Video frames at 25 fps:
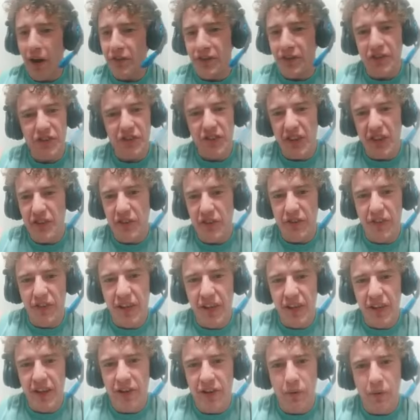Is it just not your
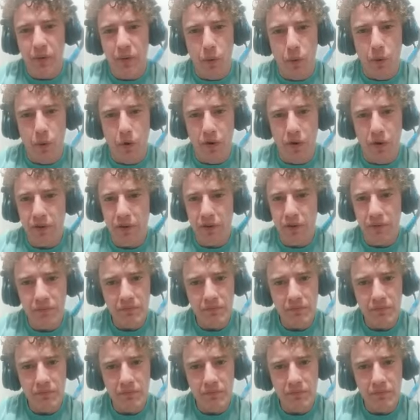thing, or?